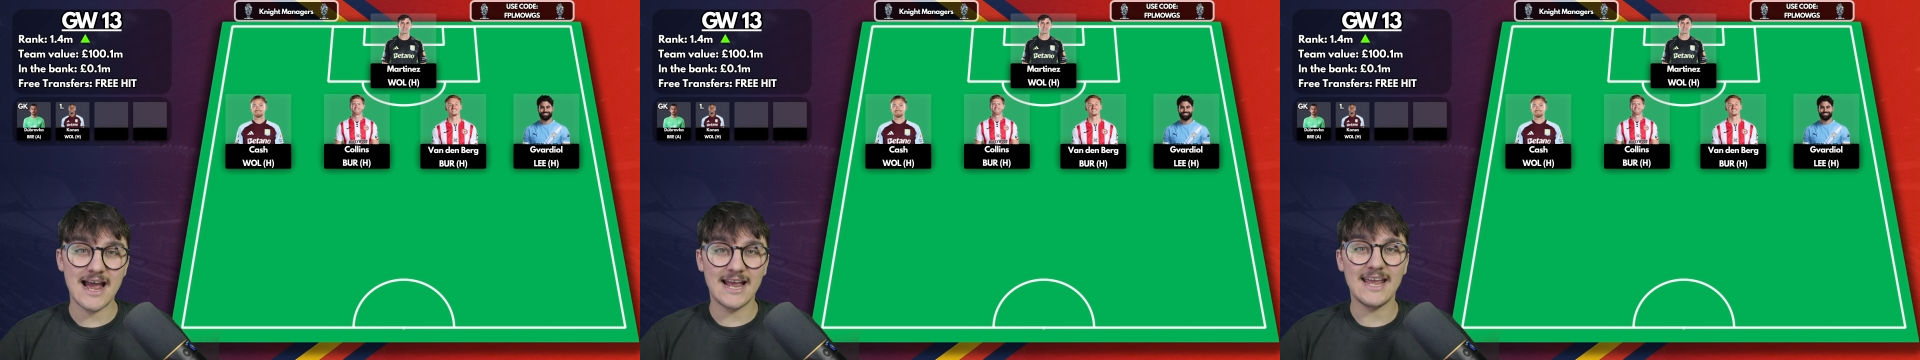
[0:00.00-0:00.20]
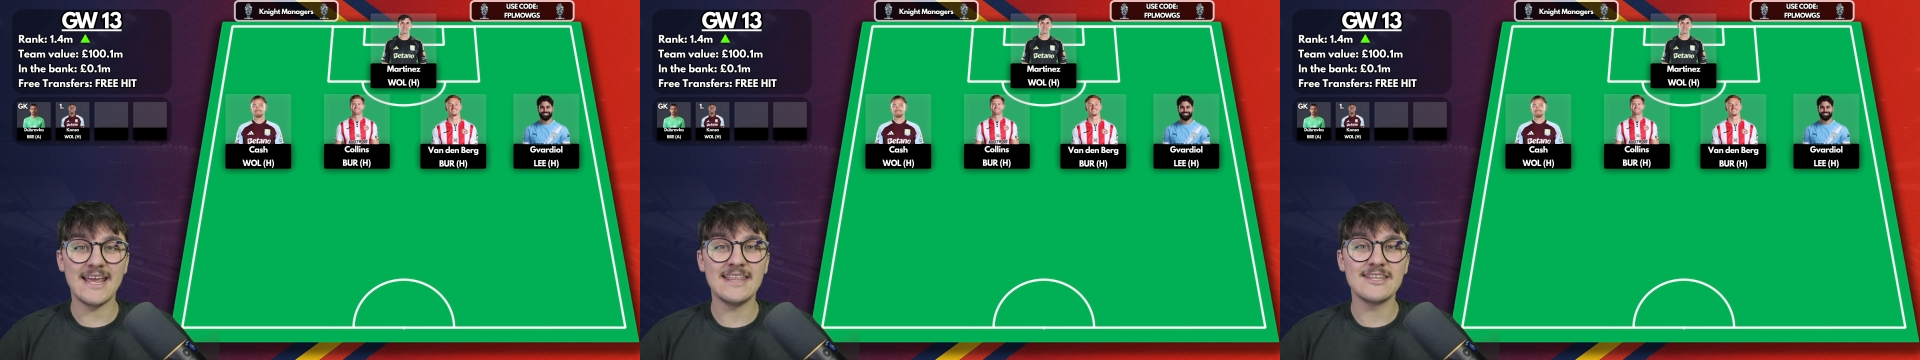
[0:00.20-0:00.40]

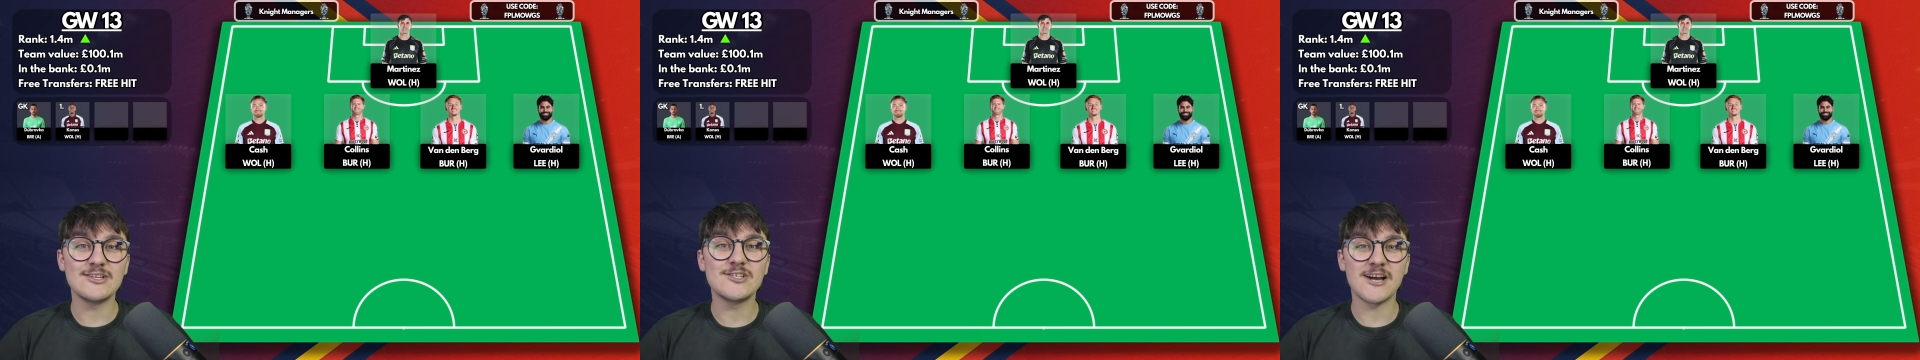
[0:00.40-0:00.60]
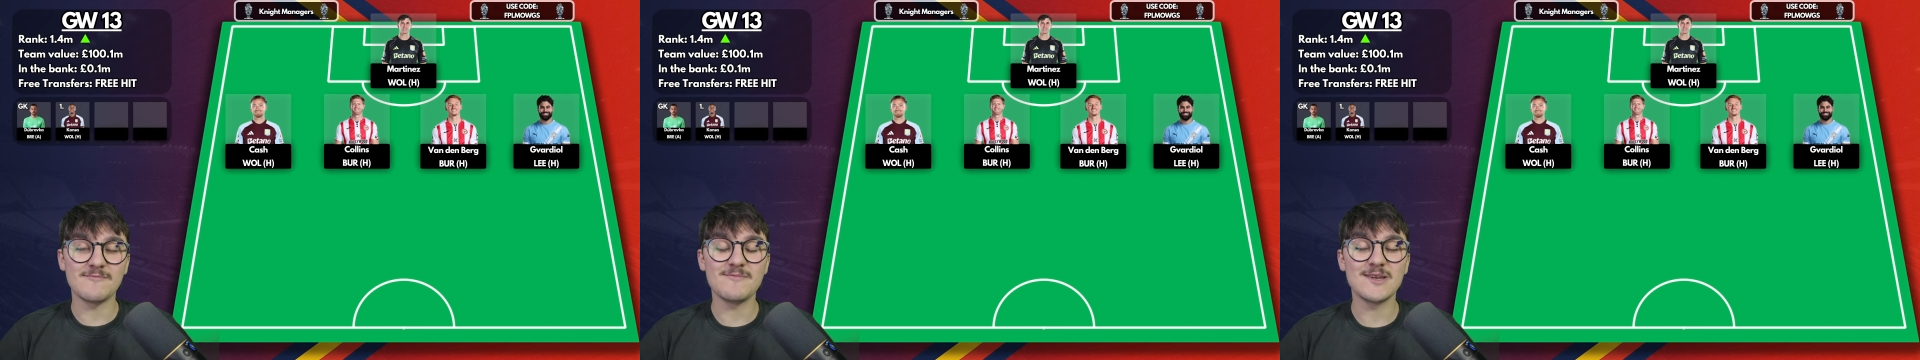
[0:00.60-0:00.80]
in the
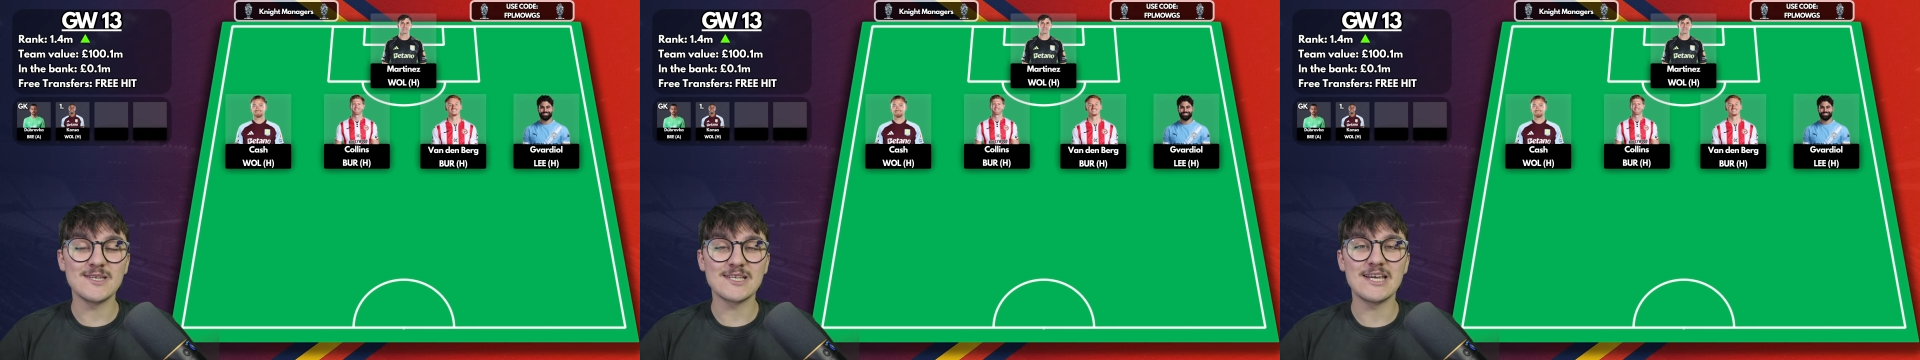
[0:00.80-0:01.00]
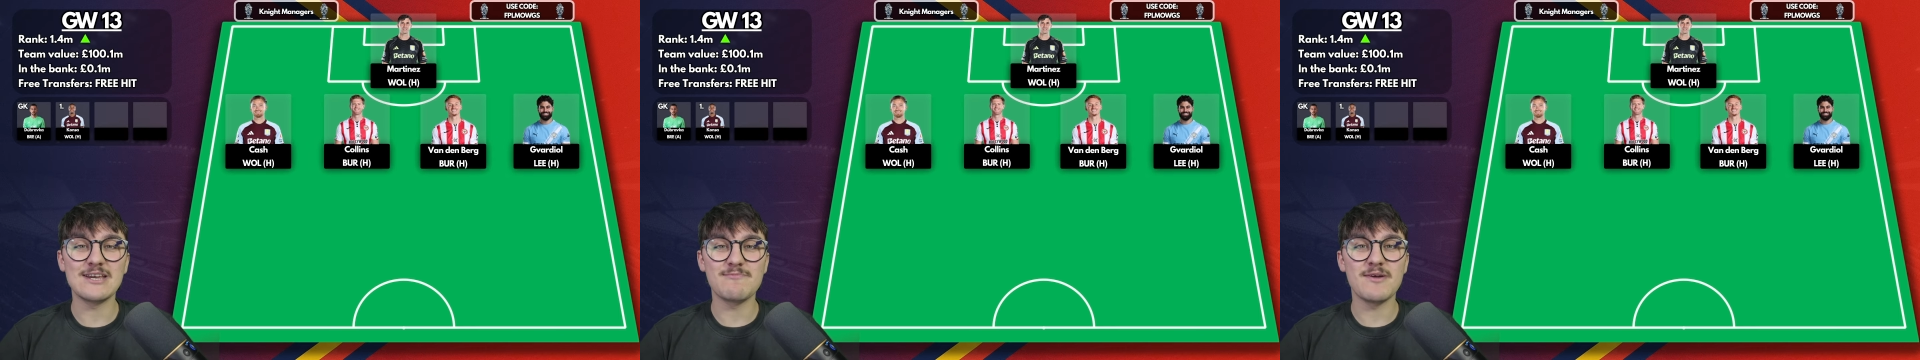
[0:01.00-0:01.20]
Champions
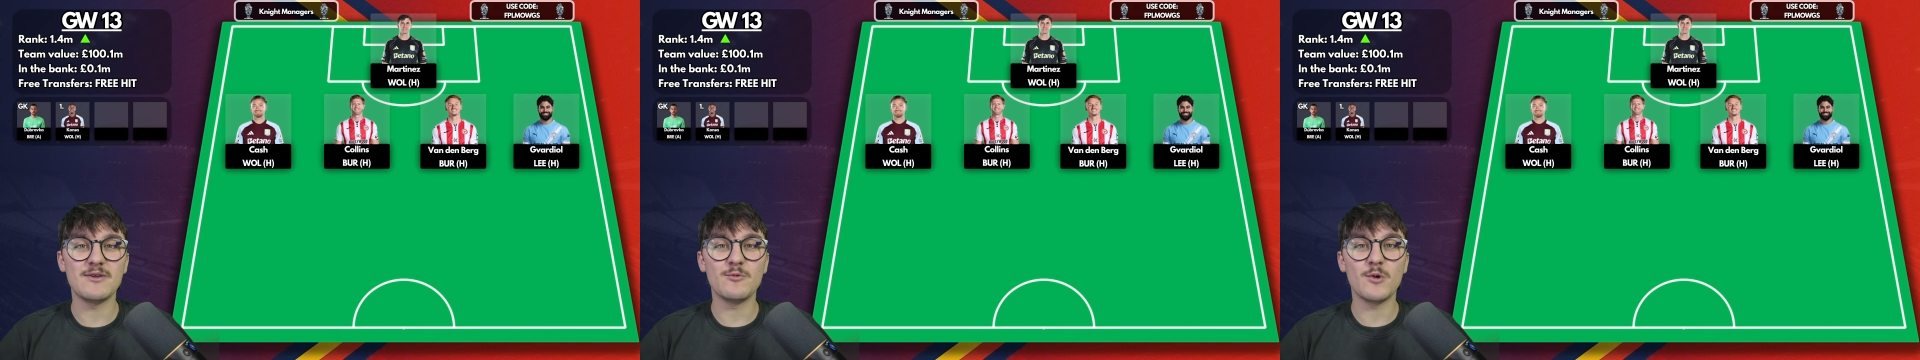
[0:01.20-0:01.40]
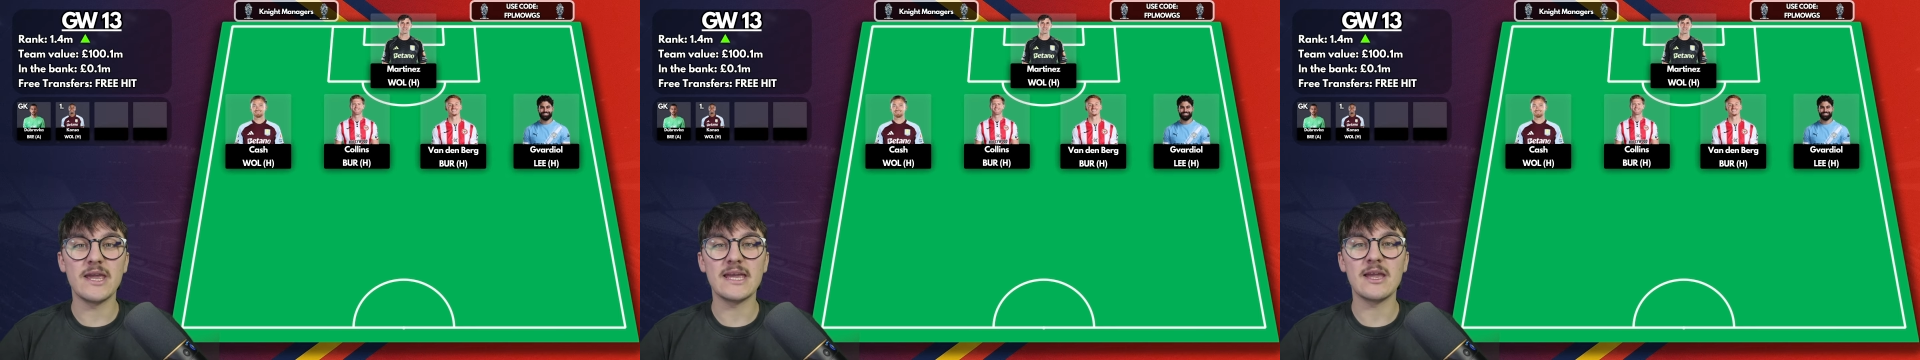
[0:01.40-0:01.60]
League
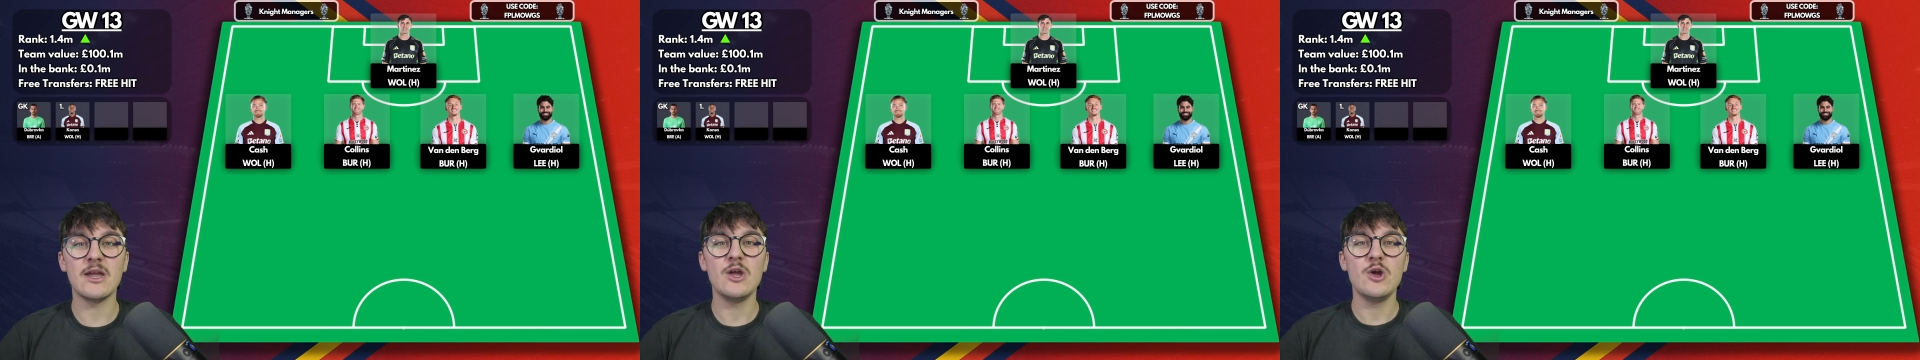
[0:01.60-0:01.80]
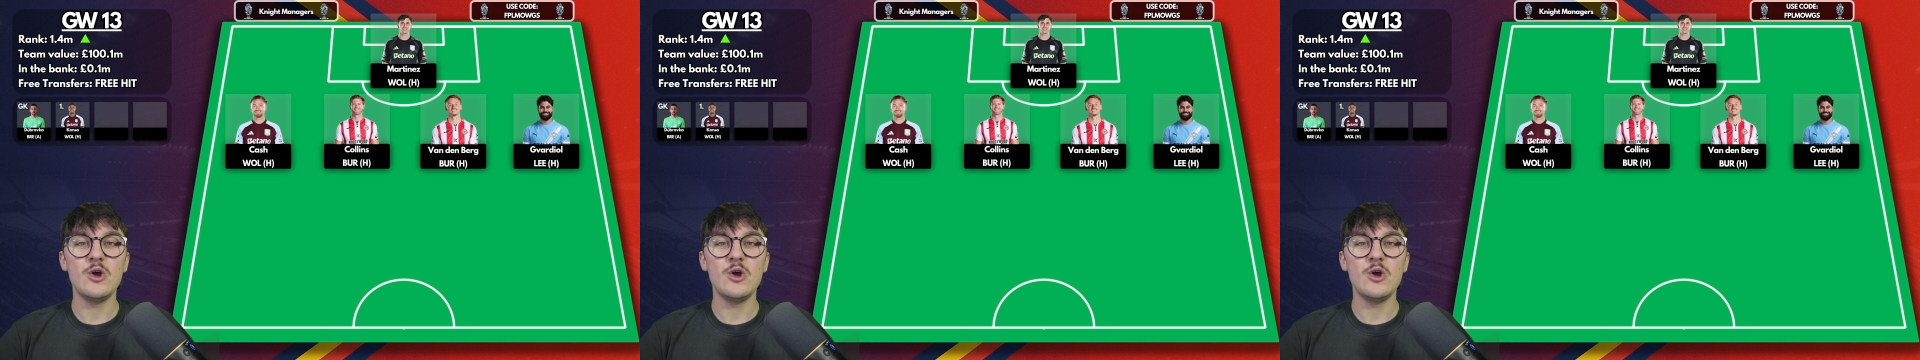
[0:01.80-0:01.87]
midweek